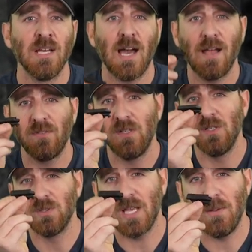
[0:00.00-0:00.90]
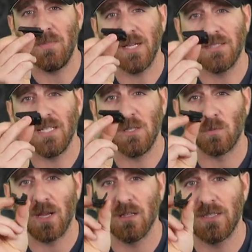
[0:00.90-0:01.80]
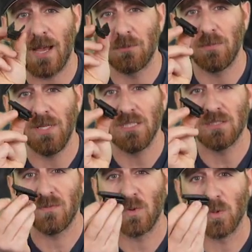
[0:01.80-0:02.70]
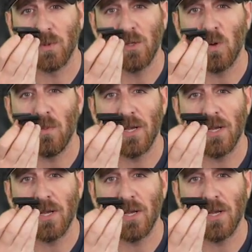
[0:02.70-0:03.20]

I have to use a Picatinny rail adapter piece for the recoil